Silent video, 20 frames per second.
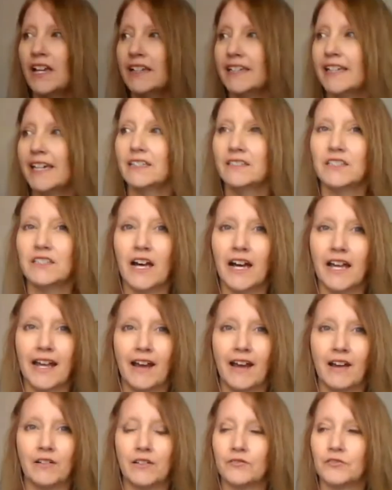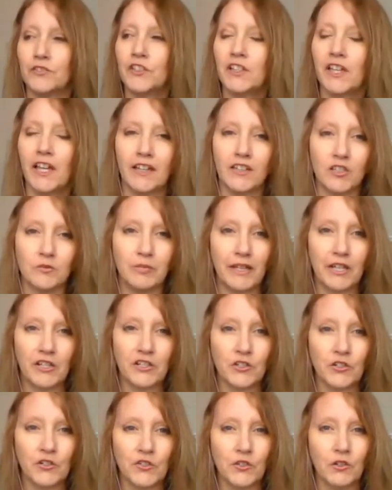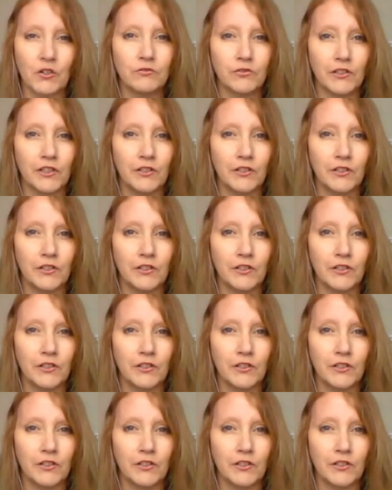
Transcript: get a lot out of looking at the pictures over